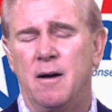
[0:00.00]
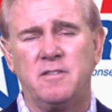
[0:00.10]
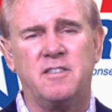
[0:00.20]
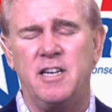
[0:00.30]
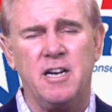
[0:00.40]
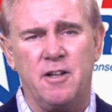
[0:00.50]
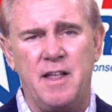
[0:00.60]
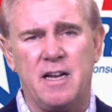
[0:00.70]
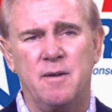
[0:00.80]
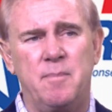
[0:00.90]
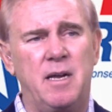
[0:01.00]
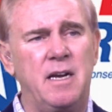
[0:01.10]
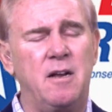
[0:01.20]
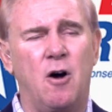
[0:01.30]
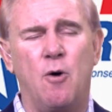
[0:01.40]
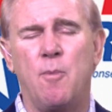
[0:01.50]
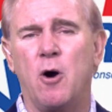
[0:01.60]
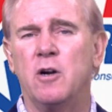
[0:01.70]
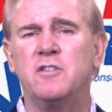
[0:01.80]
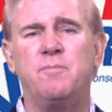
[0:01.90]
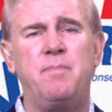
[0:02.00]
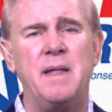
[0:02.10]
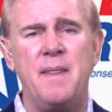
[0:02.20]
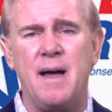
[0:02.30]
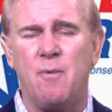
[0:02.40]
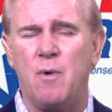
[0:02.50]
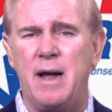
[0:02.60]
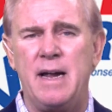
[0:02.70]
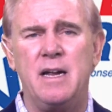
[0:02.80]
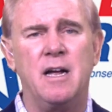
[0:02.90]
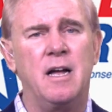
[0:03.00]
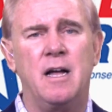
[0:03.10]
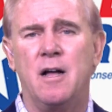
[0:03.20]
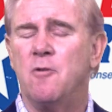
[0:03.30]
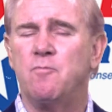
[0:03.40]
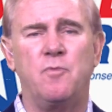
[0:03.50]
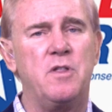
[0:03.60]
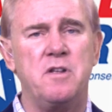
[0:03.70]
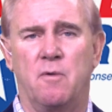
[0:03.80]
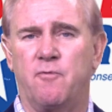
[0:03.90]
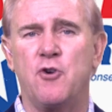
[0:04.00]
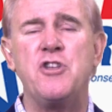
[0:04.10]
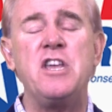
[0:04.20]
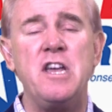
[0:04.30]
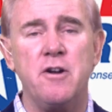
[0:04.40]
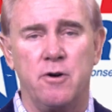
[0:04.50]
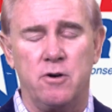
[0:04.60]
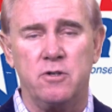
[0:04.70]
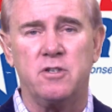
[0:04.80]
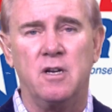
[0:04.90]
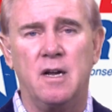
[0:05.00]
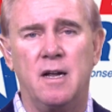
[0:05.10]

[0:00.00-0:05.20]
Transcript: sitting on that committee. Omar has been that way, for years.